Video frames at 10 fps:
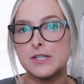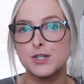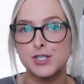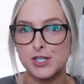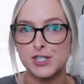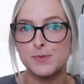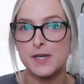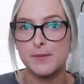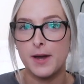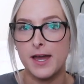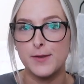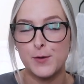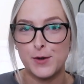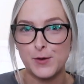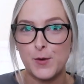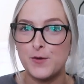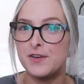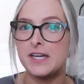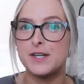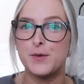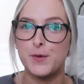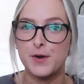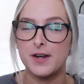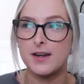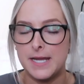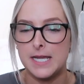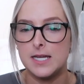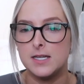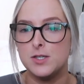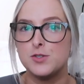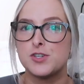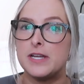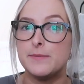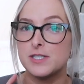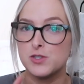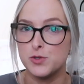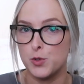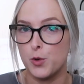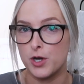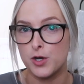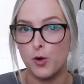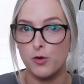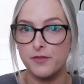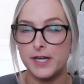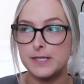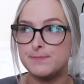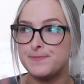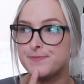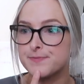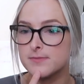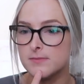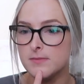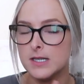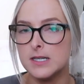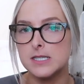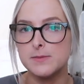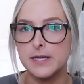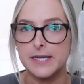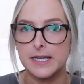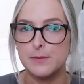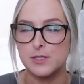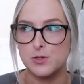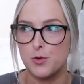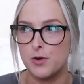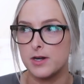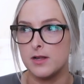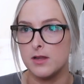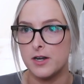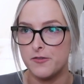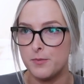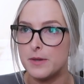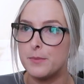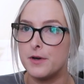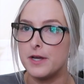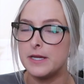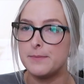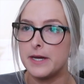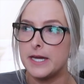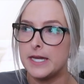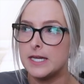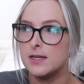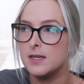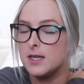either search me by Lauren Colvin or my username is Laur Colvin because my nickname is Laur. A lot of people in my